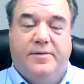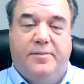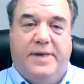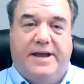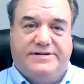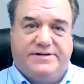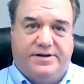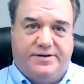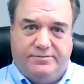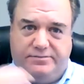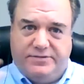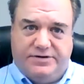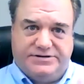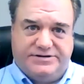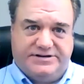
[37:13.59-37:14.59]
based on
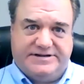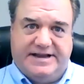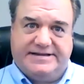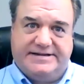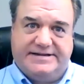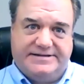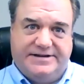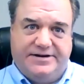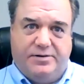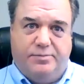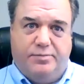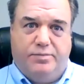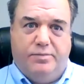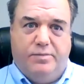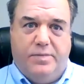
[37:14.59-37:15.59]
your success, and I see
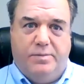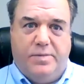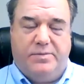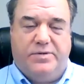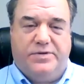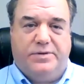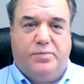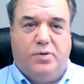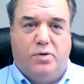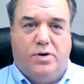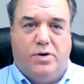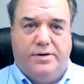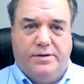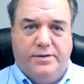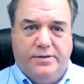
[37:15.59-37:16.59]
you're a member of the
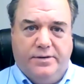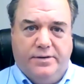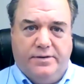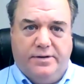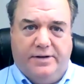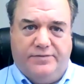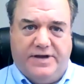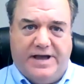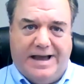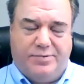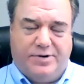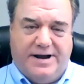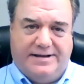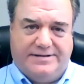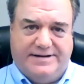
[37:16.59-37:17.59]
board of the
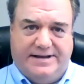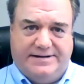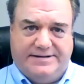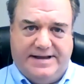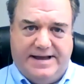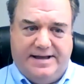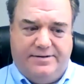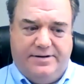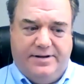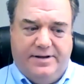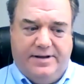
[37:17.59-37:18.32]
Opera House downtown.